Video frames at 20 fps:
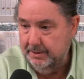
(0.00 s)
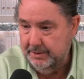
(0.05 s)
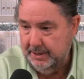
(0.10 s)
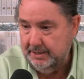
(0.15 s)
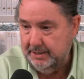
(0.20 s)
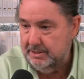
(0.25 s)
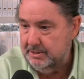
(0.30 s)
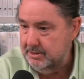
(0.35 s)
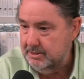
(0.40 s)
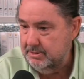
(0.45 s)

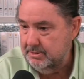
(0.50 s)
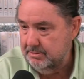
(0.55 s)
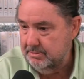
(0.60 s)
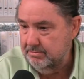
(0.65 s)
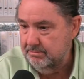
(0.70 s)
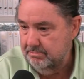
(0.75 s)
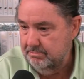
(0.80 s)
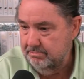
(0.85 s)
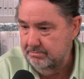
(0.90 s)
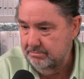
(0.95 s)
that's
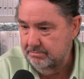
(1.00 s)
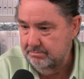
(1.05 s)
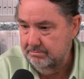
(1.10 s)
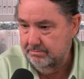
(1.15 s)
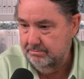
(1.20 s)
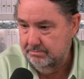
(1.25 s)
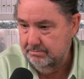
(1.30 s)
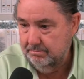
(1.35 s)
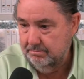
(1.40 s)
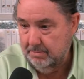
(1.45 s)

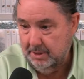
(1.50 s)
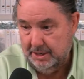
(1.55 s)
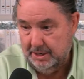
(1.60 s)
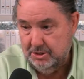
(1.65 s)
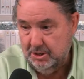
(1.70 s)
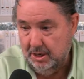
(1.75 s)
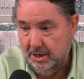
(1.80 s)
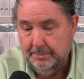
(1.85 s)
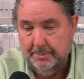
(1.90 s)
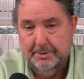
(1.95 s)
my
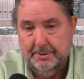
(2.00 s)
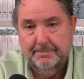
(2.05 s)
job.